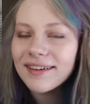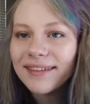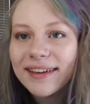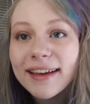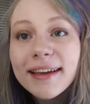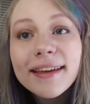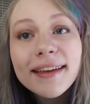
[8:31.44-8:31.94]

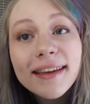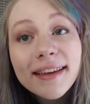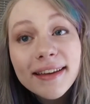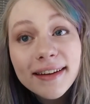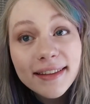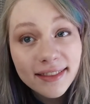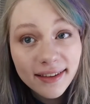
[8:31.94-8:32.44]
Okay,
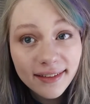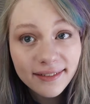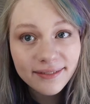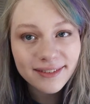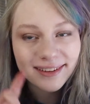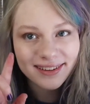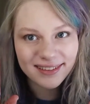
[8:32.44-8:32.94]
and I
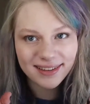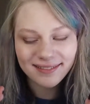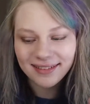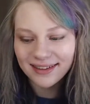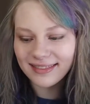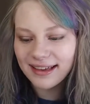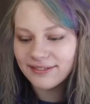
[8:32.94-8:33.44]
think we're going to leave
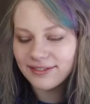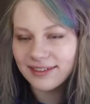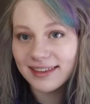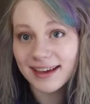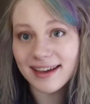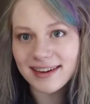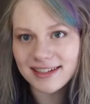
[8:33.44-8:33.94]
it at that for
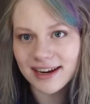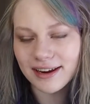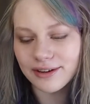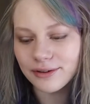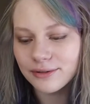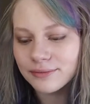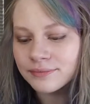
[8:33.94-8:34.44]
the
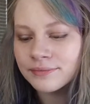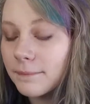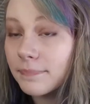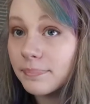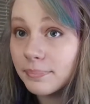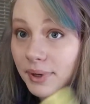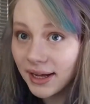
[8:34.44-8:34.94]
eyeshadow.
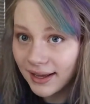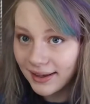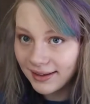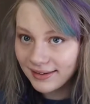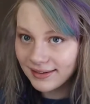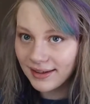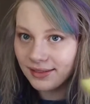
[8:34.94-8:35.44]

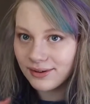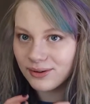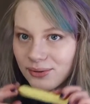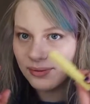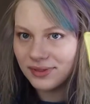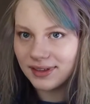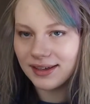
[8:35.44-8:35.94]
But the
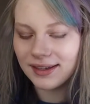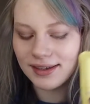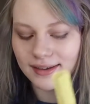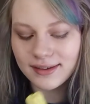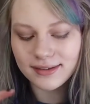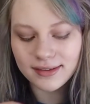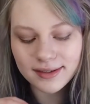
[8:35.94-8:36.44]
cool thing
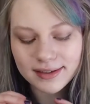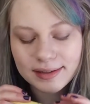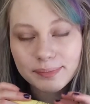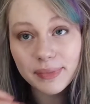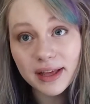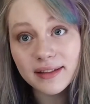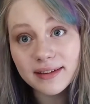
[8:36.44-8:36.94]
is this
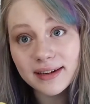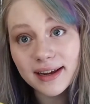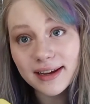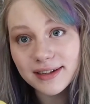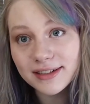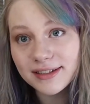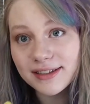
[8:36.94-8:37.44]
palette
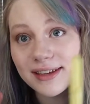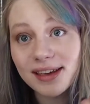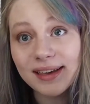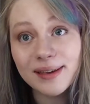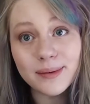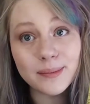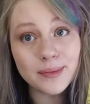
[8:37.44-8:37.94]
actually
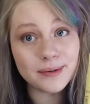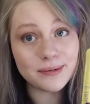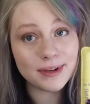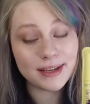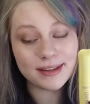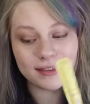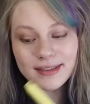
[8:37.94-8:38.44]
came
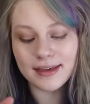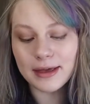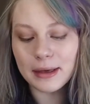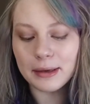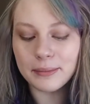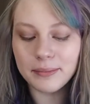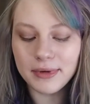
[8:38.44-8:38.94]
with
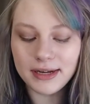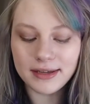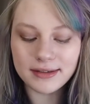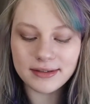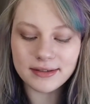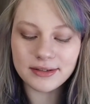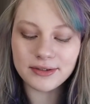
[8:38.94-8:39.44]

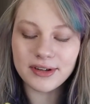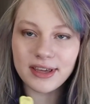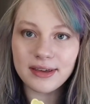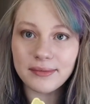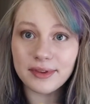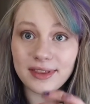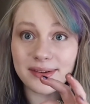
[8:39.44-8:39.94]
minis. So it
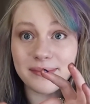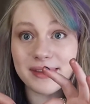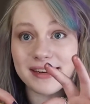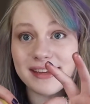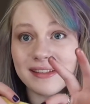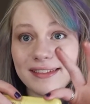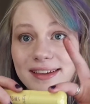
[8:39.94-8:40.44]
came with a
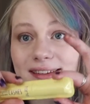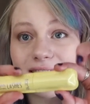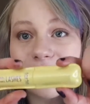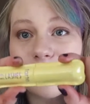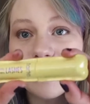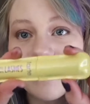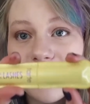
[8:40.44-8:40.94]
mini Lights
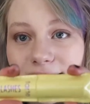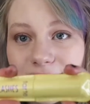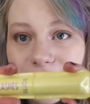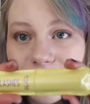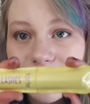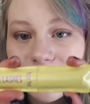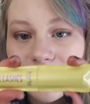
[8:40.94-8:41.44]
Camera
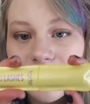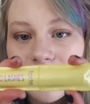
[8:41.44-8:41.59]
Lashes.